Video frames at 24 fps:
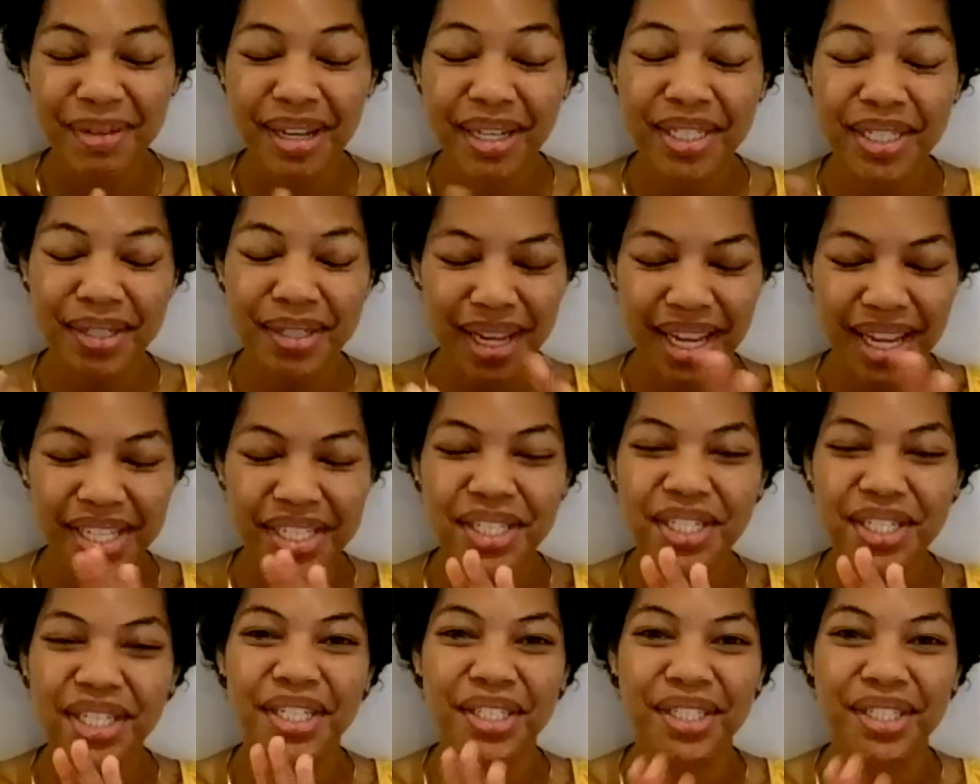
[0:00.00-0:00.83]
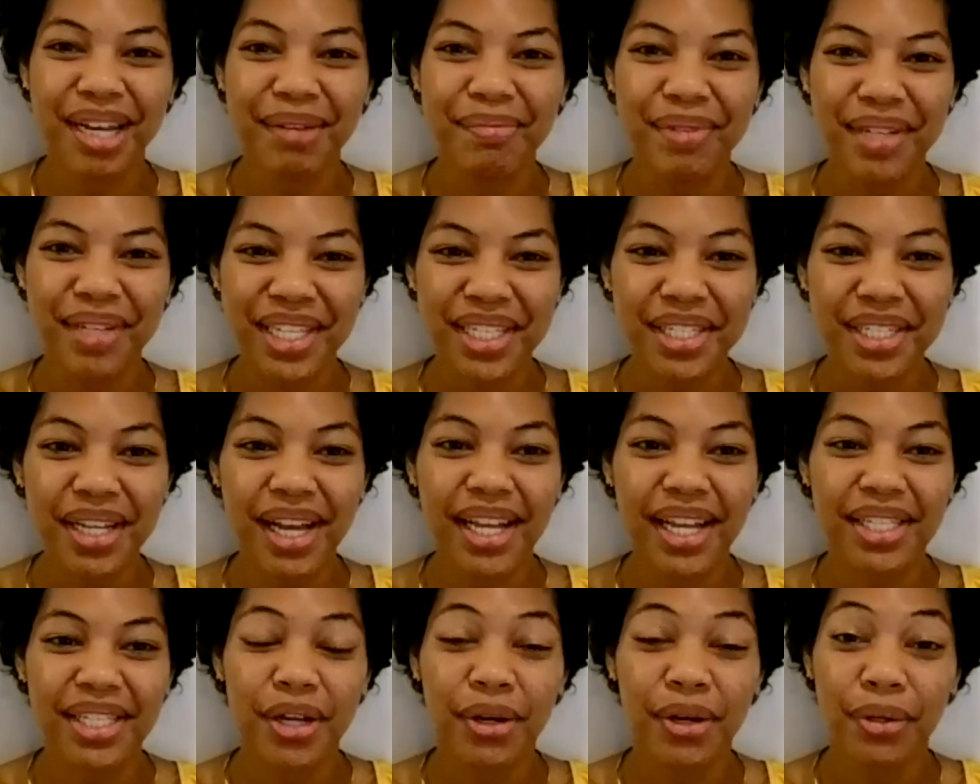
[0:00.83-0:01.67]
my K C J S Japanese
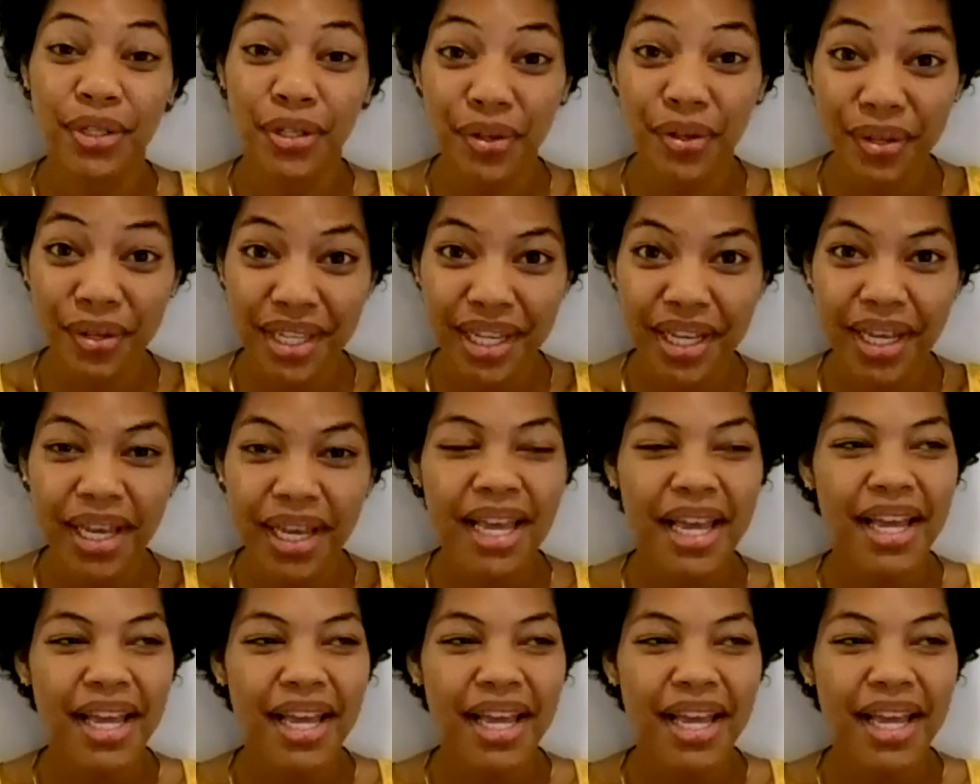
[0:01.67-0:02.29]
class, called Yuhi.